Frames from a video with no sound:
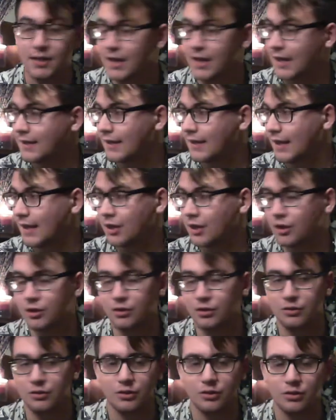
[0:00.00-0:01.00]
and they are
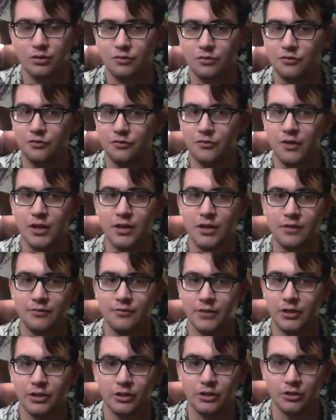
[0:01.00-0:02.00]
very,
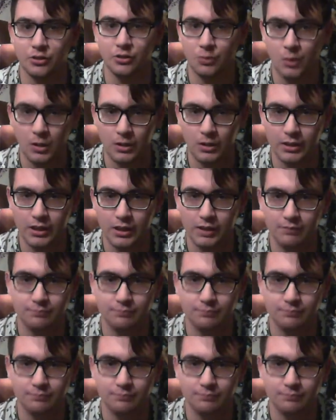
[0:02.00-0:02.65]
very good quality.